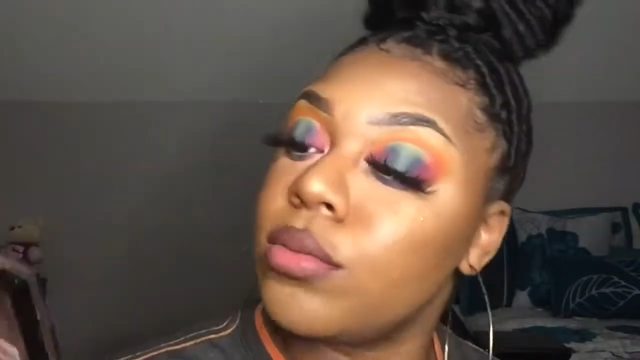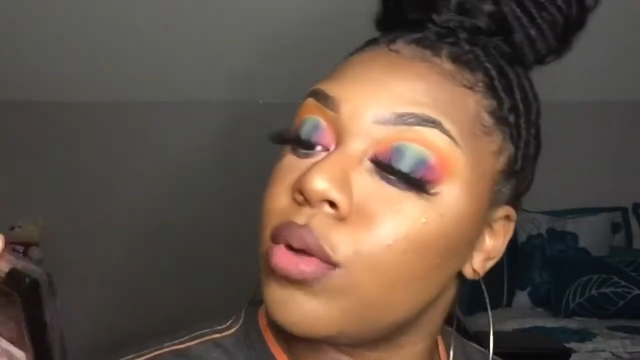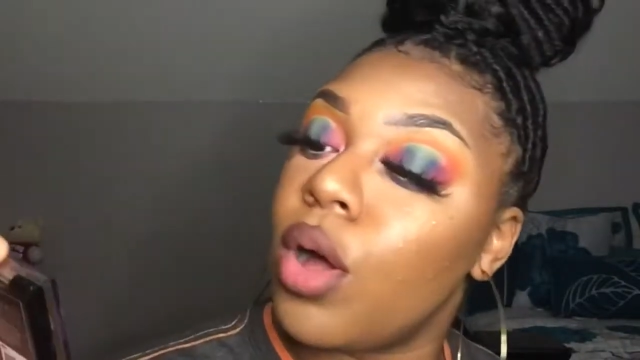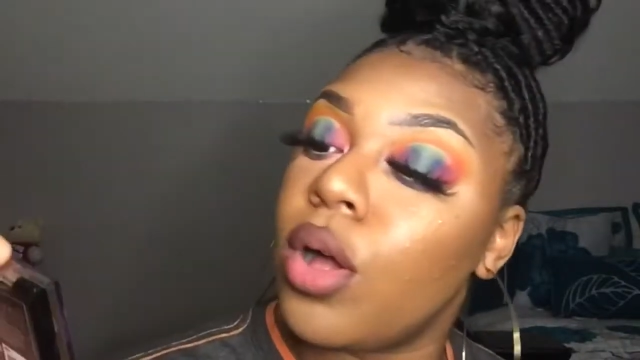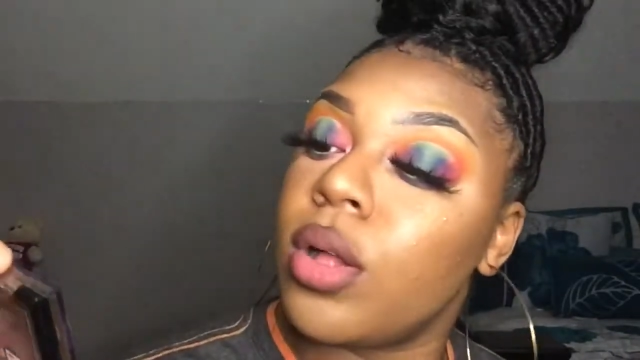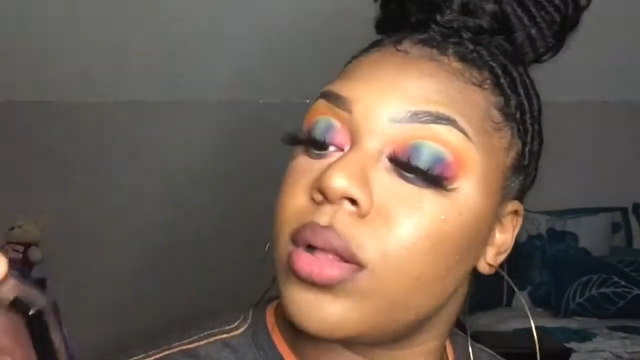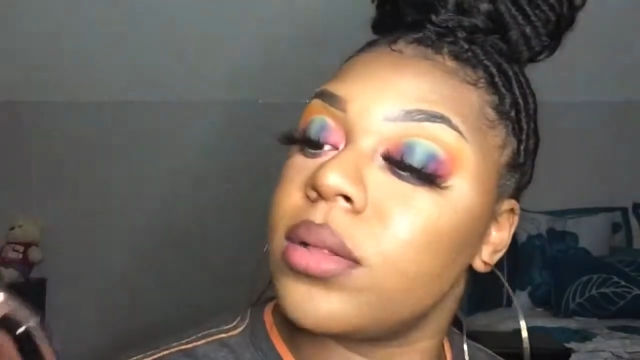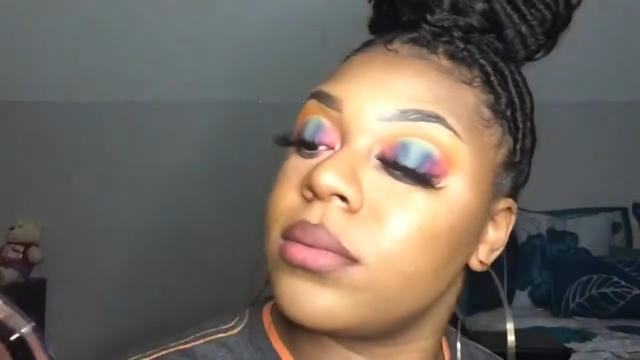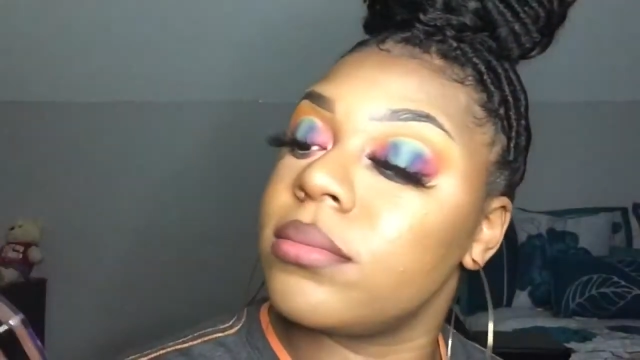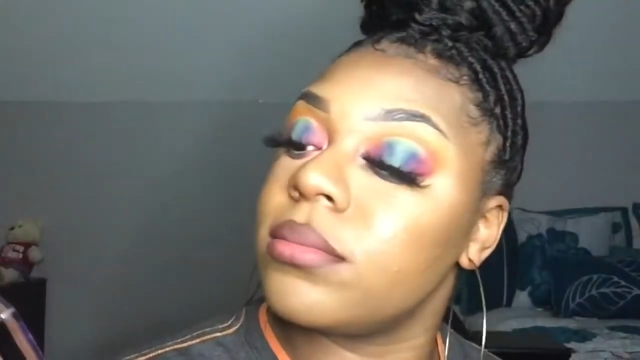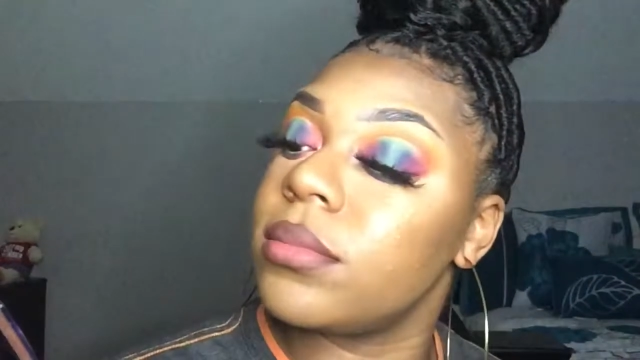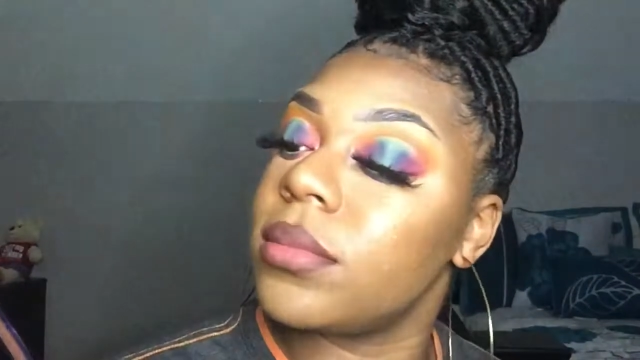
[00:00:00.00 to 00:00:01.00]
all
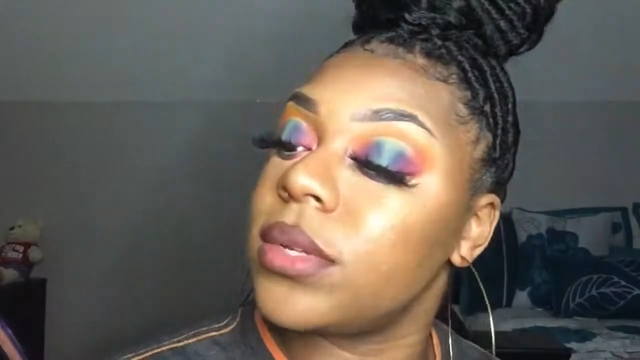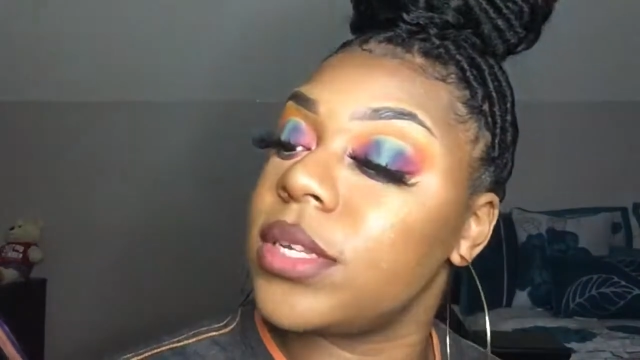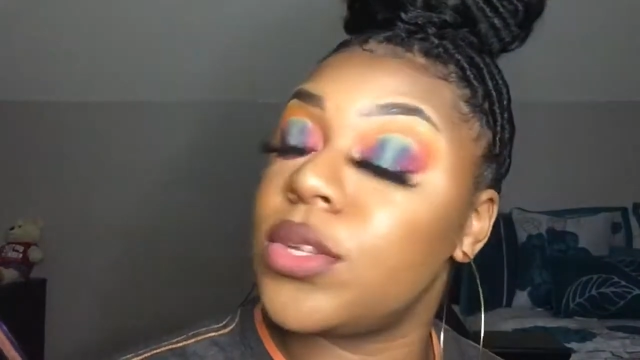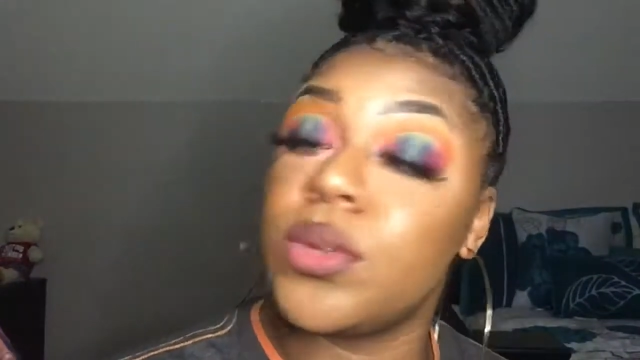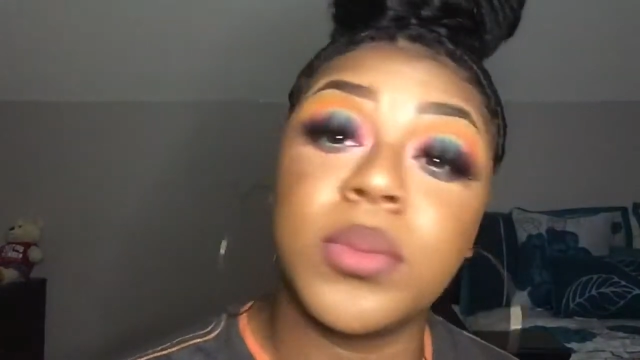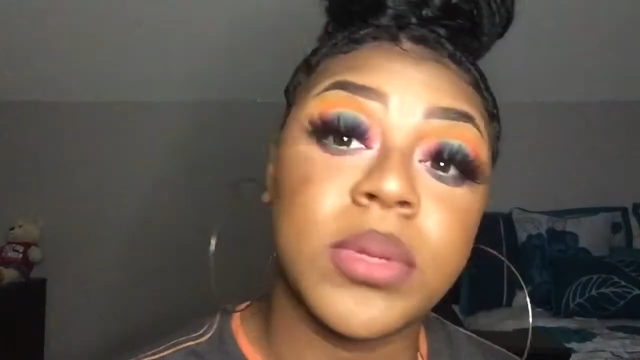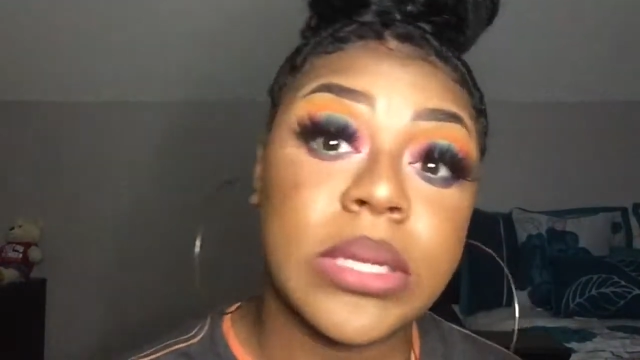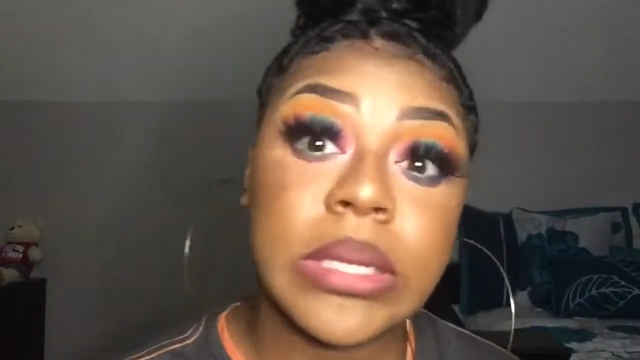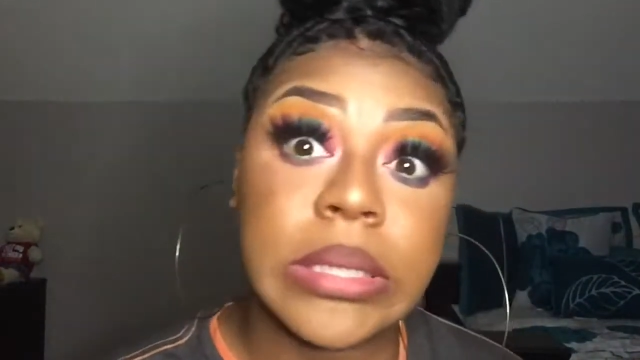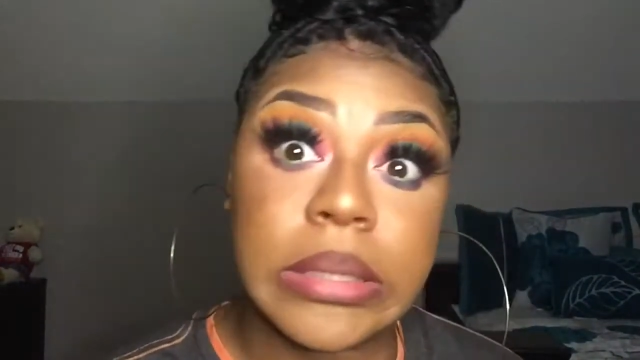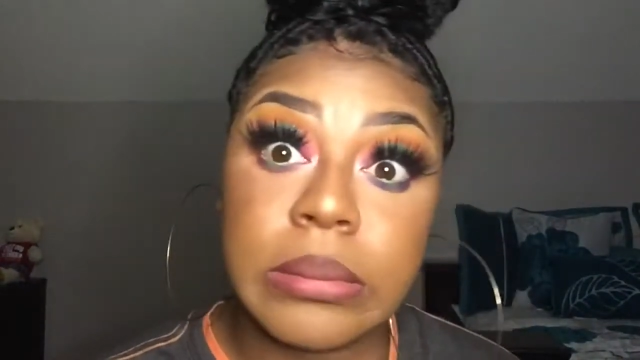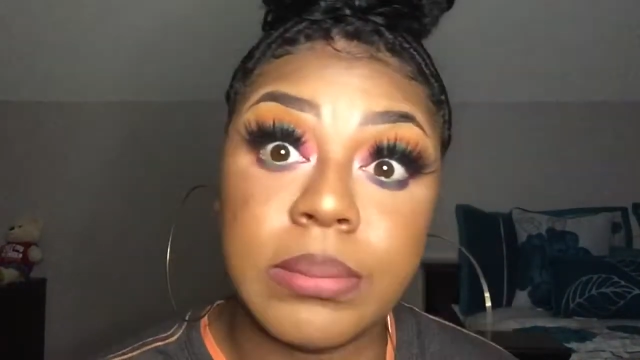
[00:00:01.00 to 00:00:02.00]

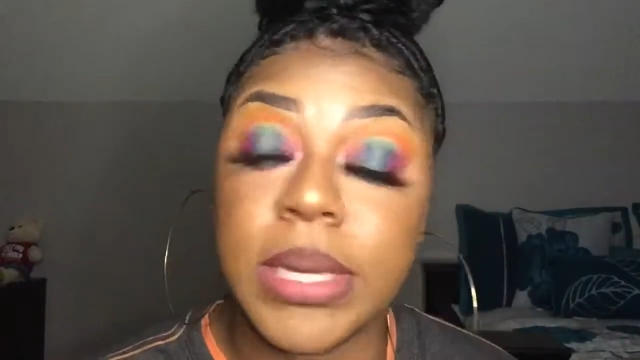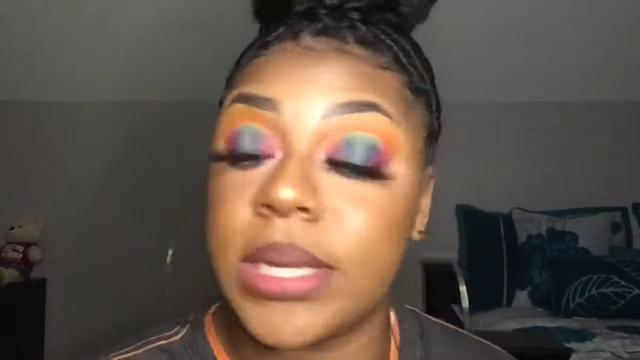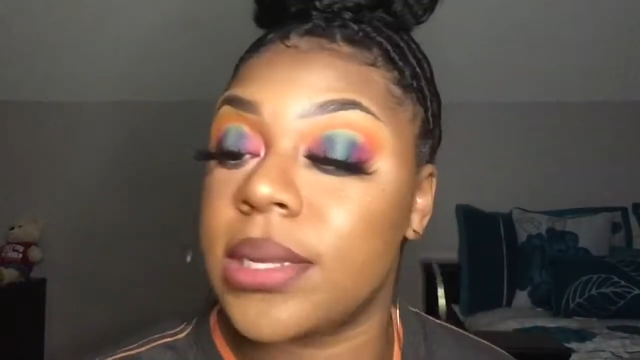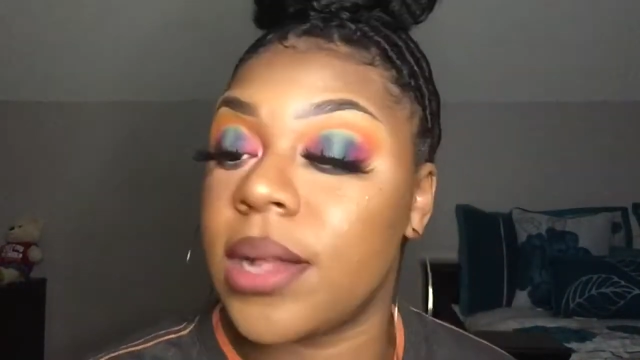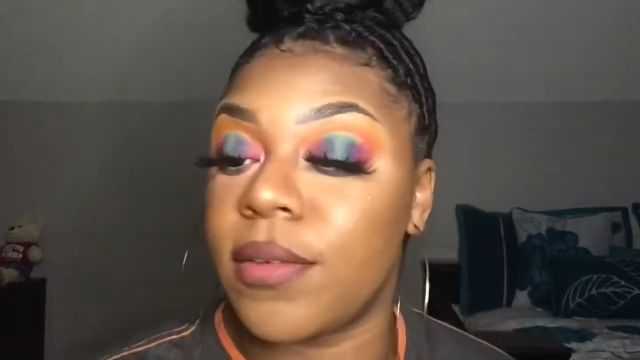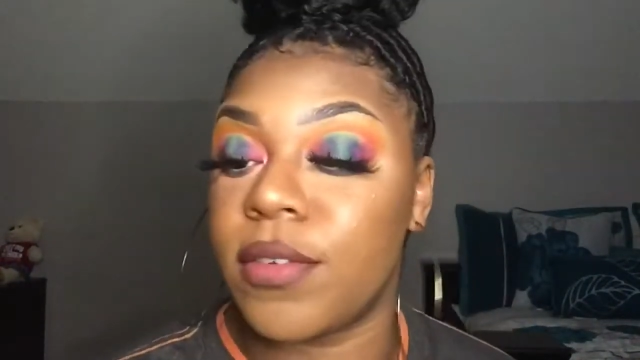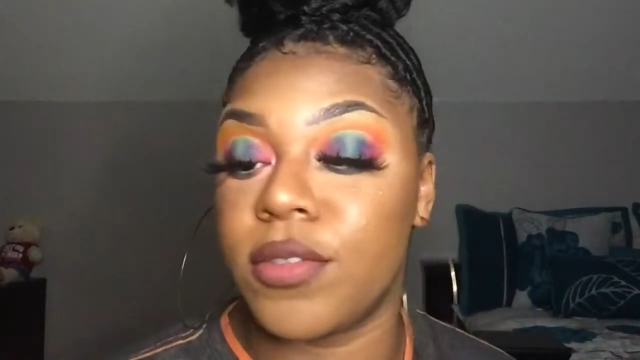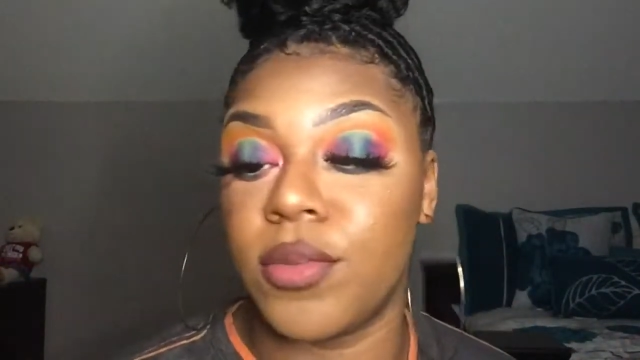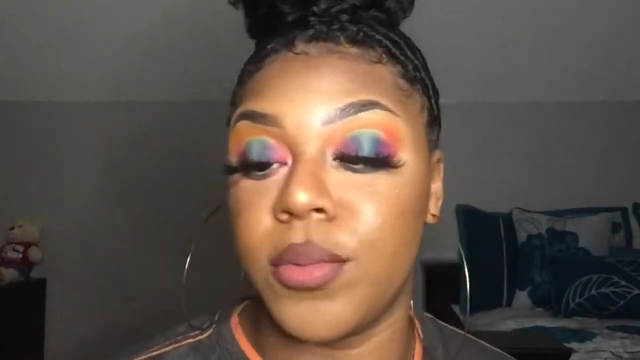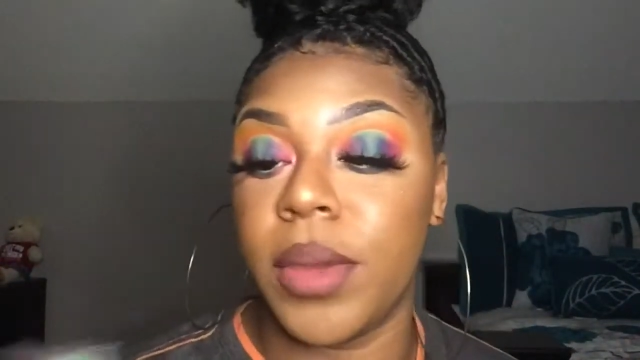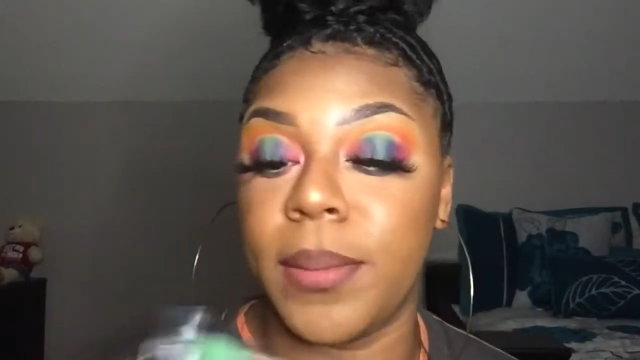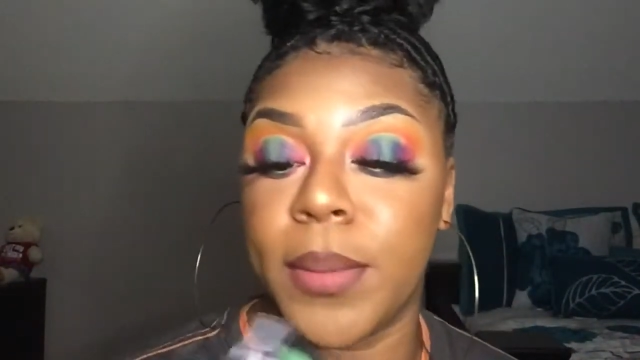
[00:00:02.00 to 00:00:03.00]
assumingly based off of the
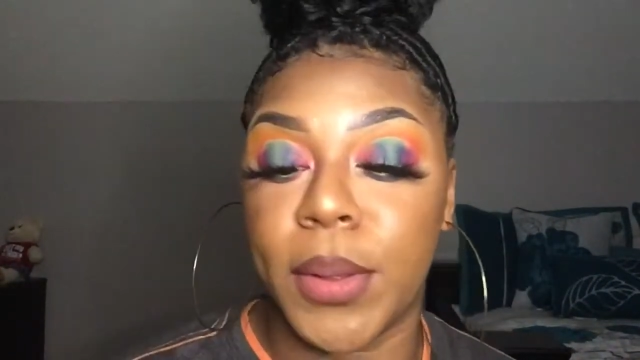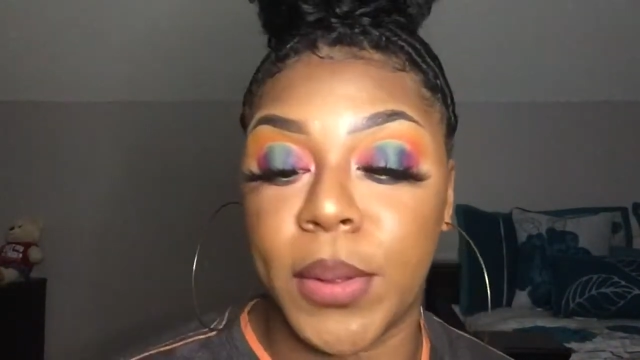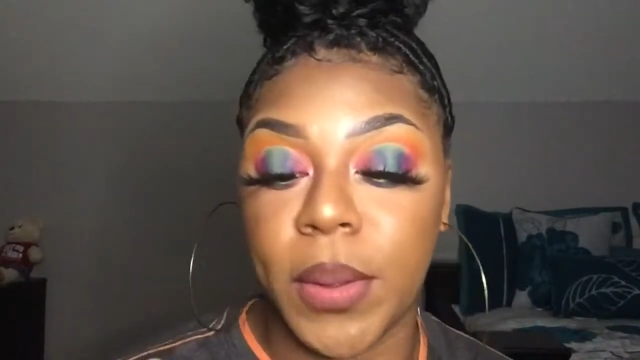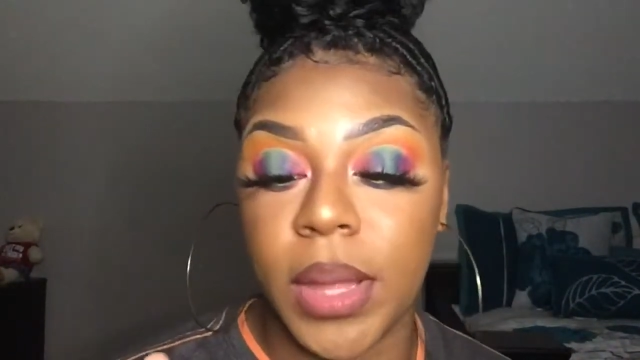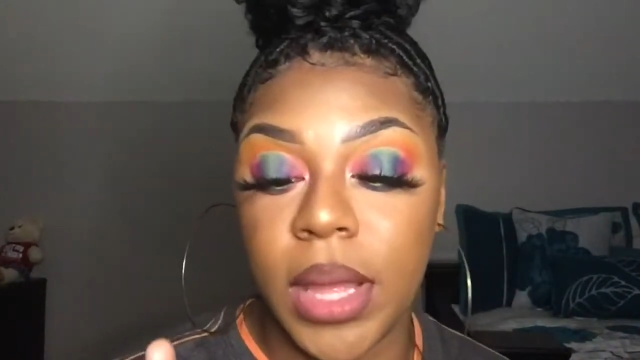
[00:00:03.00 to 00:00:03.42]
rainbow.